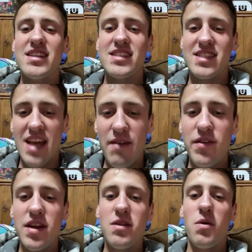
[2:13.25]

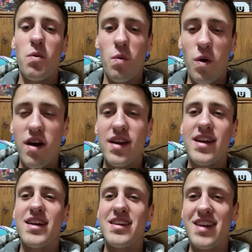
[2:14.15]
seven
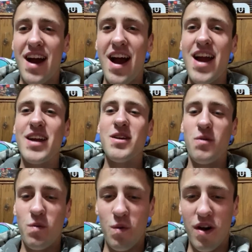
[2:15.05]
one nine
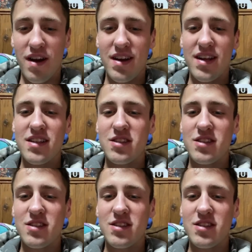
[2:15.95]
one